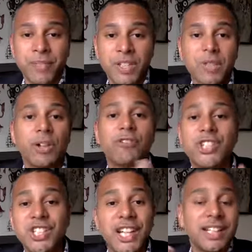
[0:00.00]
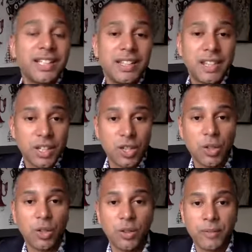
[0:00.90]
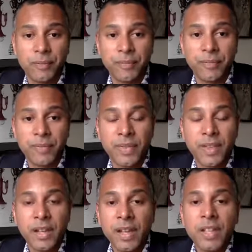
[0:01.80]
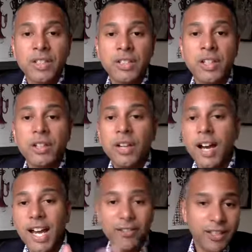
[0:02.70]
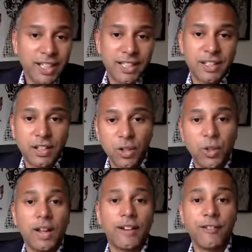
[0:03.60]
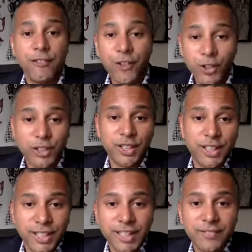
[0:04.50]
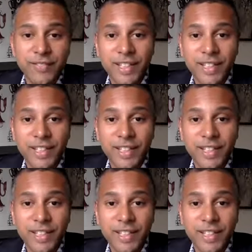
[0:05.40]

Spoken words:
So I rejected the call. So I rejected the call, unfortunately,